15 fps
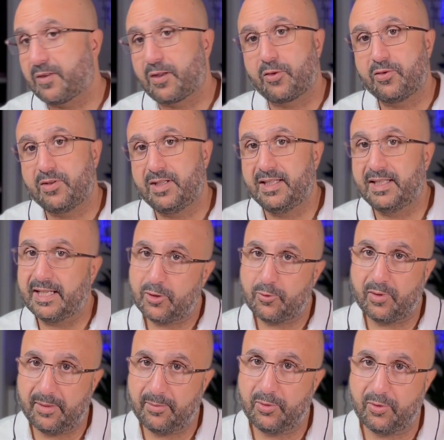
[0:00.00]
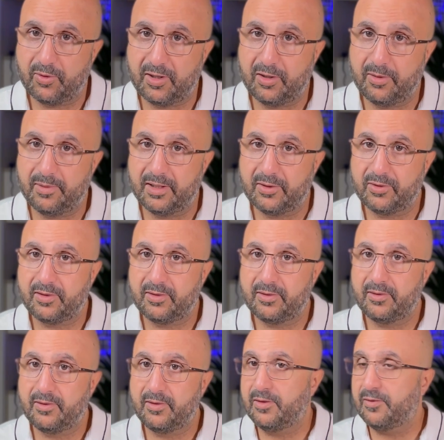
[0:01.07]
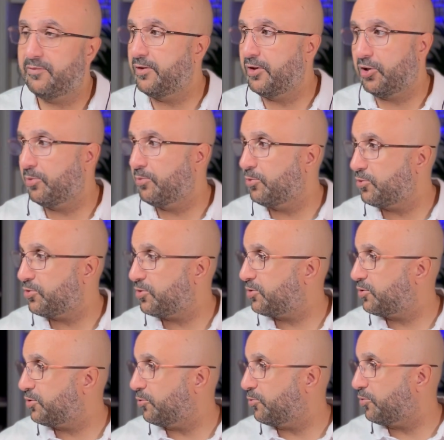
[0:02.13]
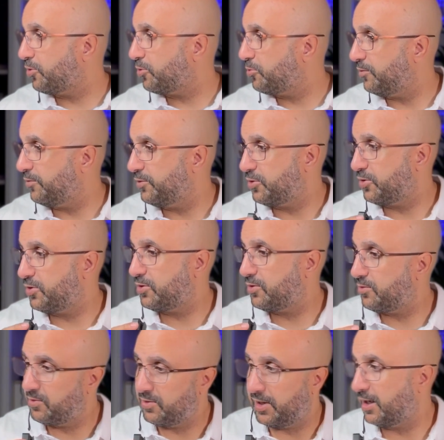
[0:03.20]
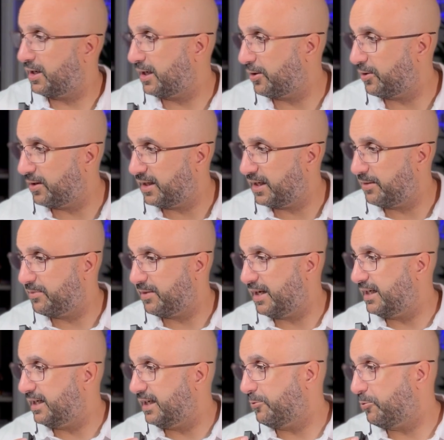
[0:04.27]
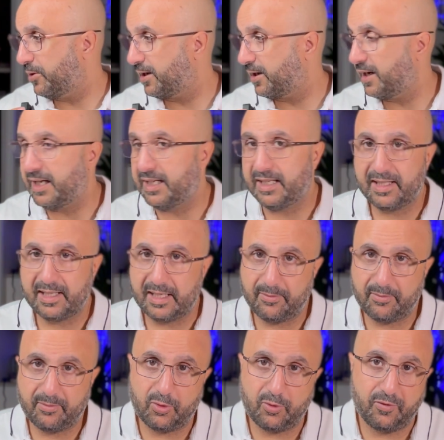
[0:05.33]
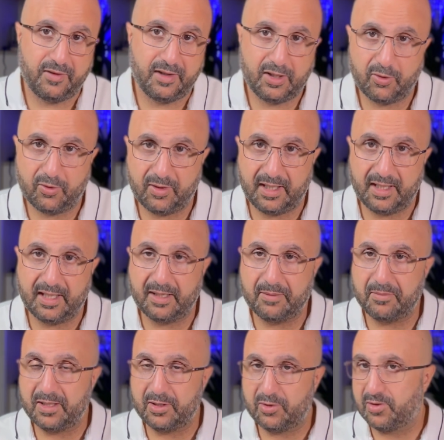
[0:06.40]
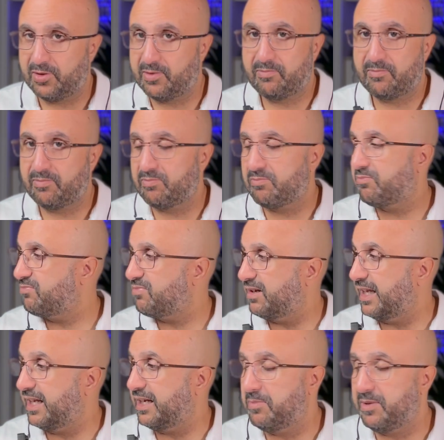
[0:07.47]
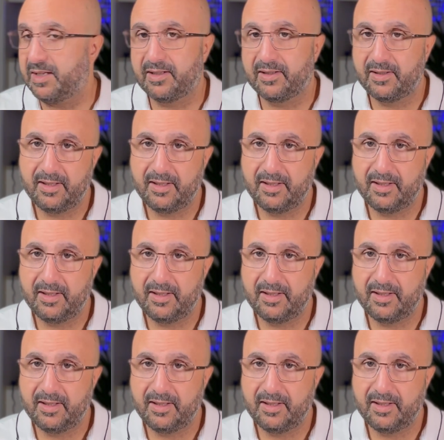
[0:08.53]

You see, that's what I'm talking about. Variables don't work with just declaring them anywhere, anytime you think you need them, and just let it be.